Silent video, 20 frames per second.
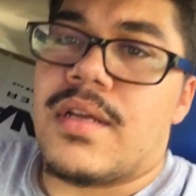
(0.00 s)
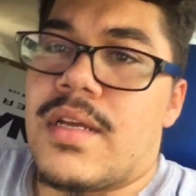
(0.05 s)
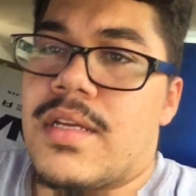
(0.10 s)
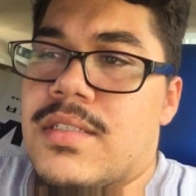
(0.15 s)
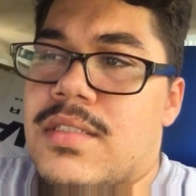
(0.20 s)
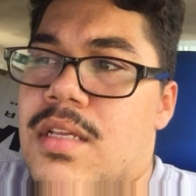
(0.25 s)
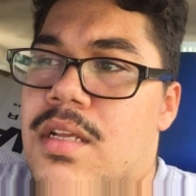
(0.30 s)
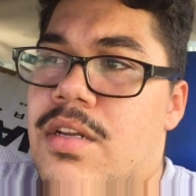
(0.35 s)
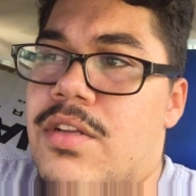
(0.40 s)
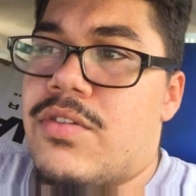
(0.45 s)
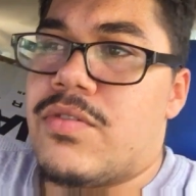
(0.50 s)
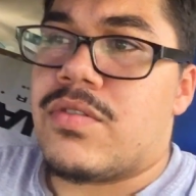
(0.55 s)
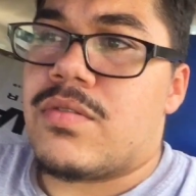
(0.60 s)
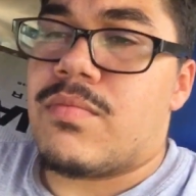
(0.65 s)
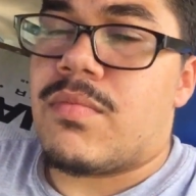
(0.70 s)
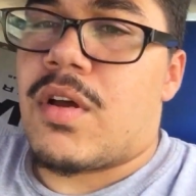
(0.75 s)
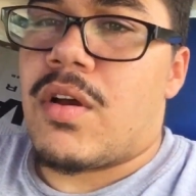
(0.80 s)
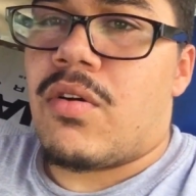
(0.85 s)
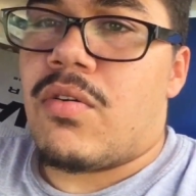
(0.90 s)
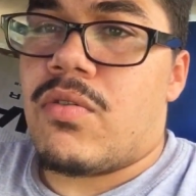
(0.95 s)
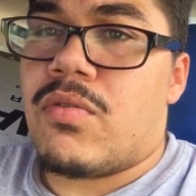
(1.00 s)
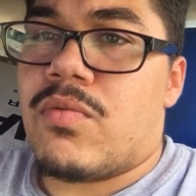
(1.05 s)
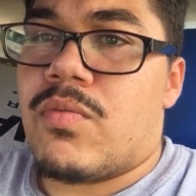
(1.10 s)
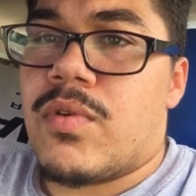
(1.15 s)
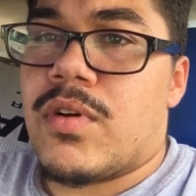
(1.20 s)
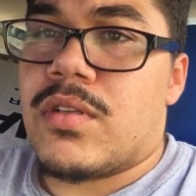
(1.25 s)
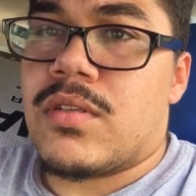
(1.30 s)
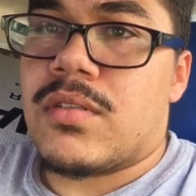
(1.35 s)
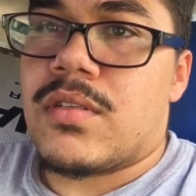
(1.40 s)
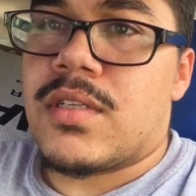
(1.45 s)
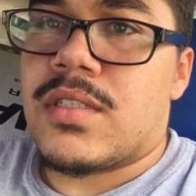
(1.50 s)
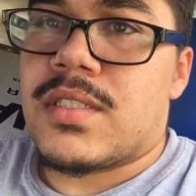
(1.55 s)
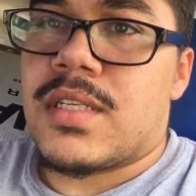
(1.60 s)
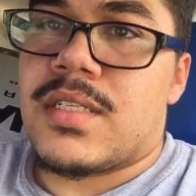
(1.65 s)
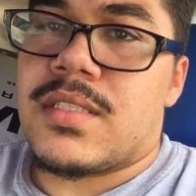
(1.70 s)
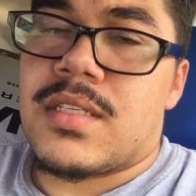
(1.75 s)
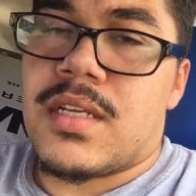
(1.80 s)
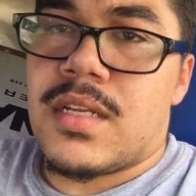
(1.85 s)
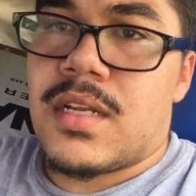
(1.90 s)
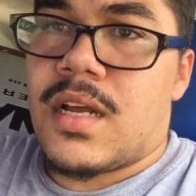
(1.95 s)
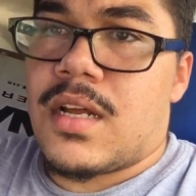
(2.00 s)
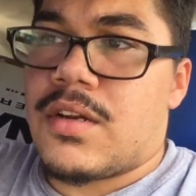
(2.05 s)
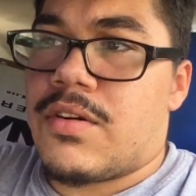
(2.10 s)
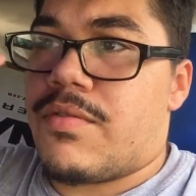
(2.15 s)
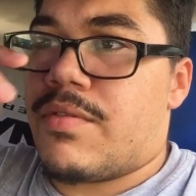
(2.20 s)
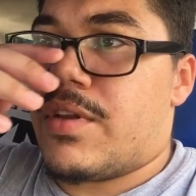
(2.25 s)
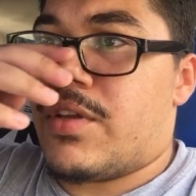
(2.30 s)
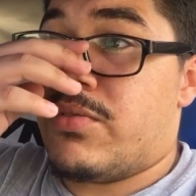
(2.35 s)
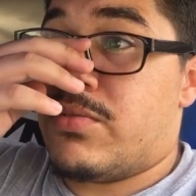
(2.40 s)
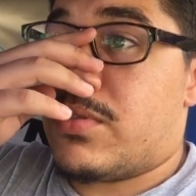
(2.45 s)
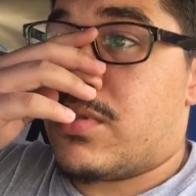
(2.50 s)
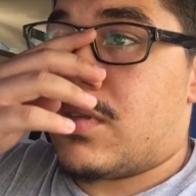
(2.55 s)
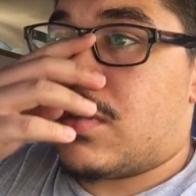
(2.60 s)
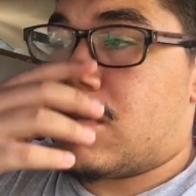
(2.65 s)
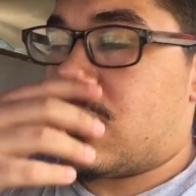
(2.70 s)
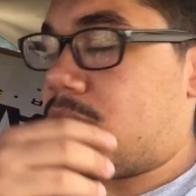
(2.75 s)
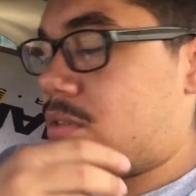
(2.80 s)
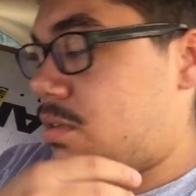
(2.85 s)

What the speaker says: instead of using my old one because they say not to reuse it.